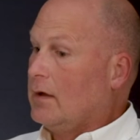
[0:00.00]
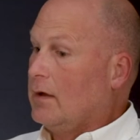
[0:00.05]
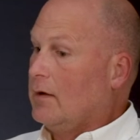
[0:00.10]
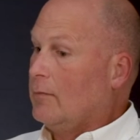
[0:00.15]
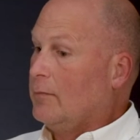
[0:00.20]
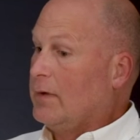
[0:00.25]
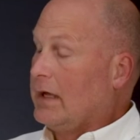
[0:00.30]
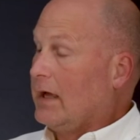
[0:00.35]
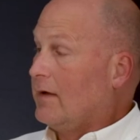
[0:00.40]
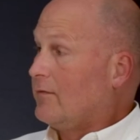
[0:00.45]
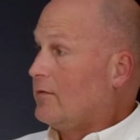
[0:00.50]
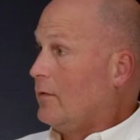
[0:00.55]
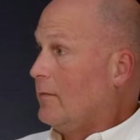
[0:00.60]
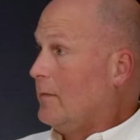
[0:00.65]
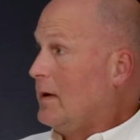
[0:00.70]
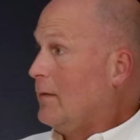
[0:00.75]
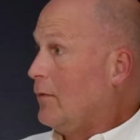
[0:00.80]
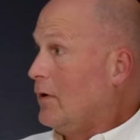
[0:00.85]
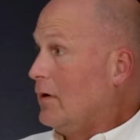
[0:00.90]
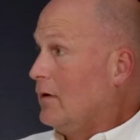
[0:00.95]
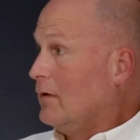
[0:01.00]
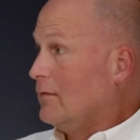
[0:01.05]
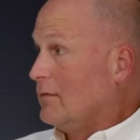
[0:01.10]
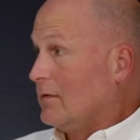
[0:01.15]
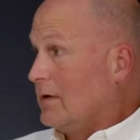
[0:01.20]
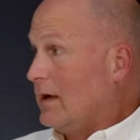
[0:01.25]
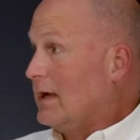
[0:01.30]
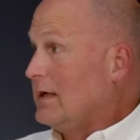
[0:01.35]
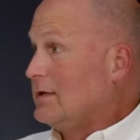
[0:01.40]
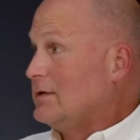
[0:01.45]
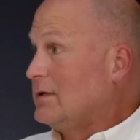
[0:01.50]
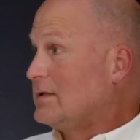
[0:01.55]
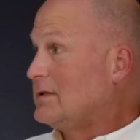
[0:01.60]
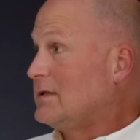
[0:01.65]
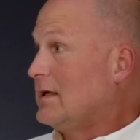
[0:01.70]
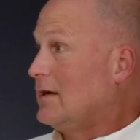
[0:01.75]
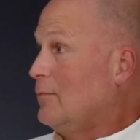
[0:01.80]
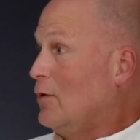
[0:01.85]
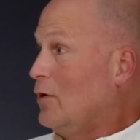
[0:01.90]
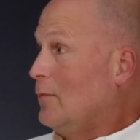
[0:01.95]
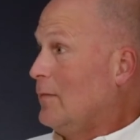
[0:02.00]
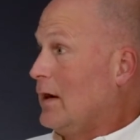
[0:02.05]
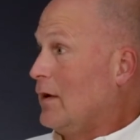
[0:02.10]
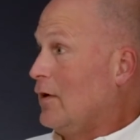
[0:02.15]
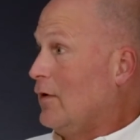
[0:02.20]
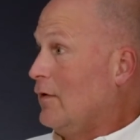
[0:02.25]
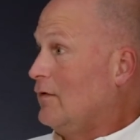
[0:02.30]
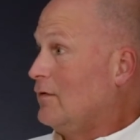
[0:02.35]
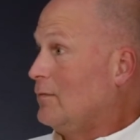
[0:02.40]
But you have to remember, I just said a moment ago,